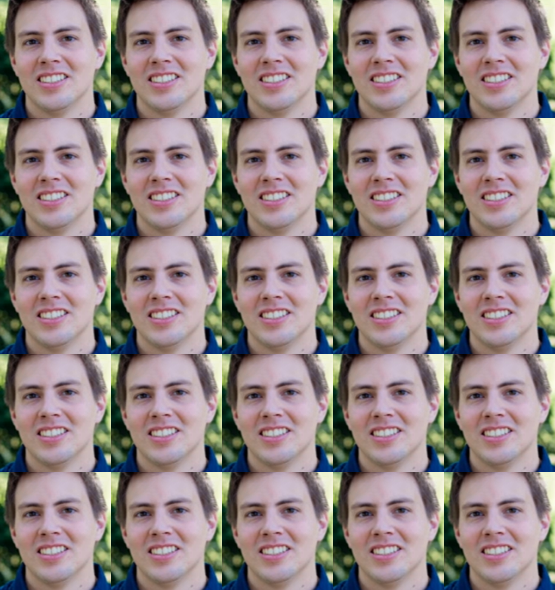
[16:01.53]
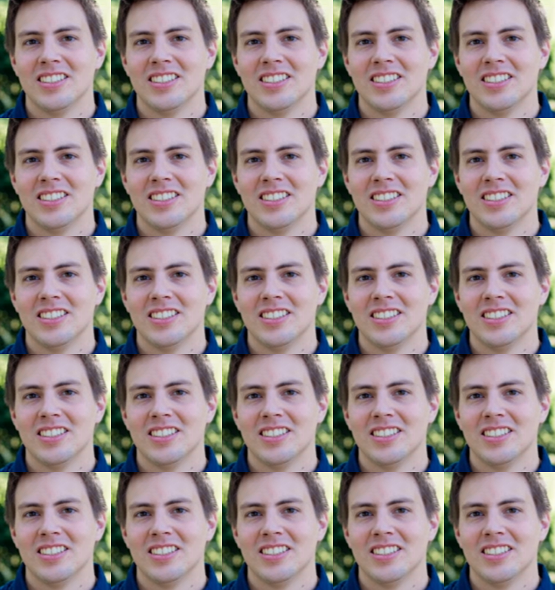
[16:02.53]

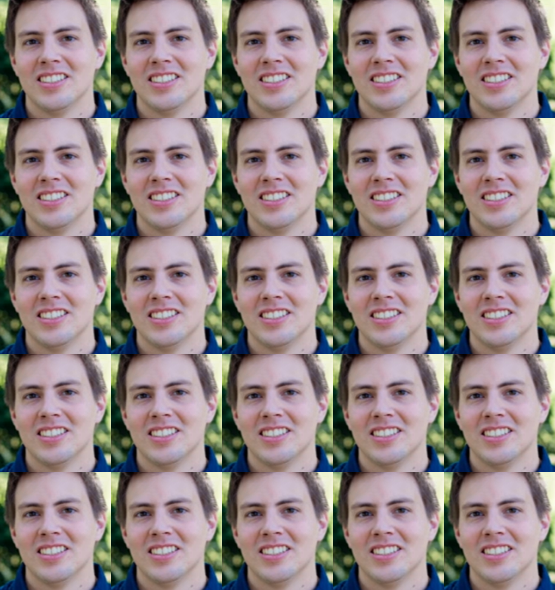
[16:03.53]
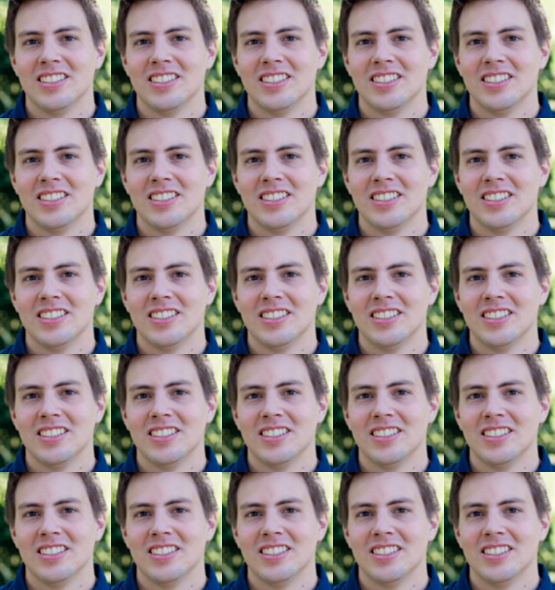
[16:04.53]

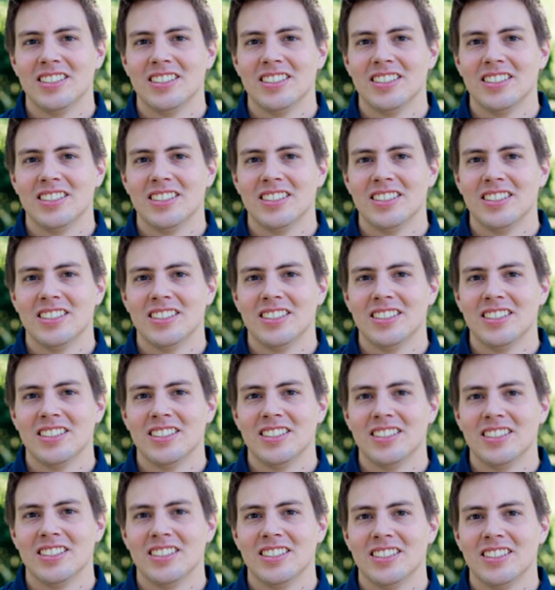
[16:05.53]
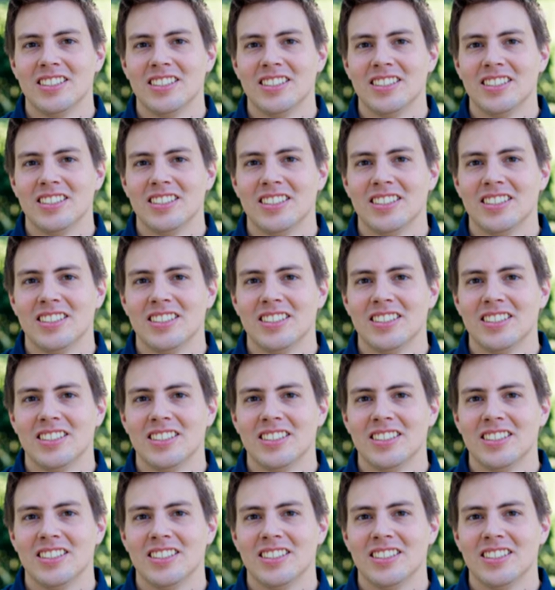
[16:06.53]

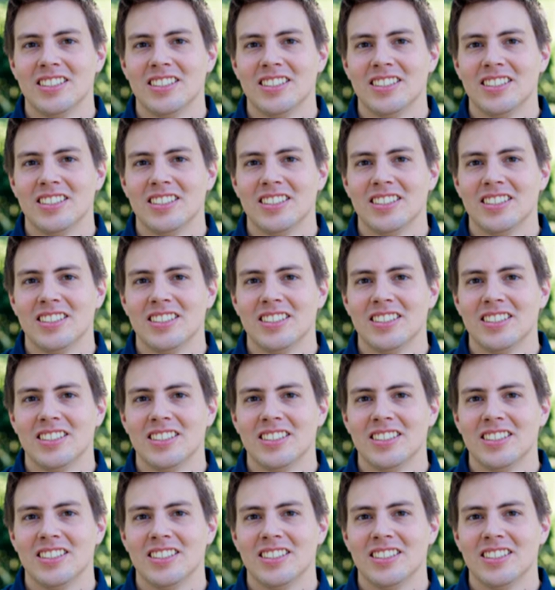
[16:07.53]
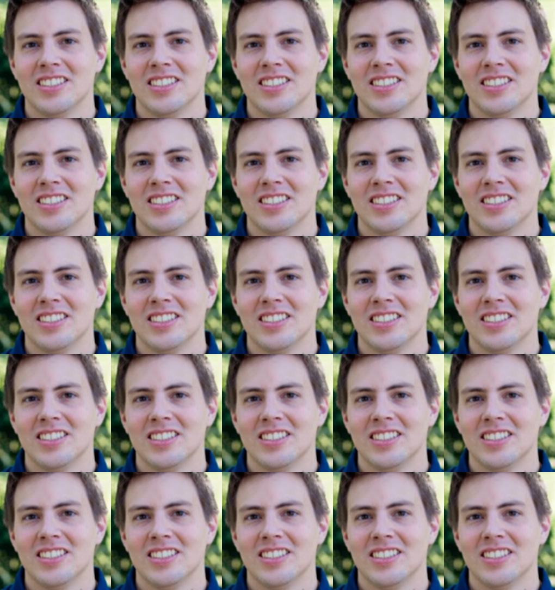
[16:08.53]

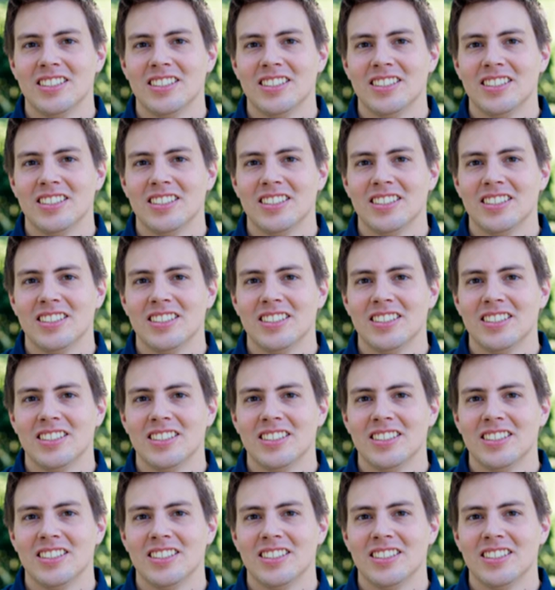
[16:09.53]
(no lip movement)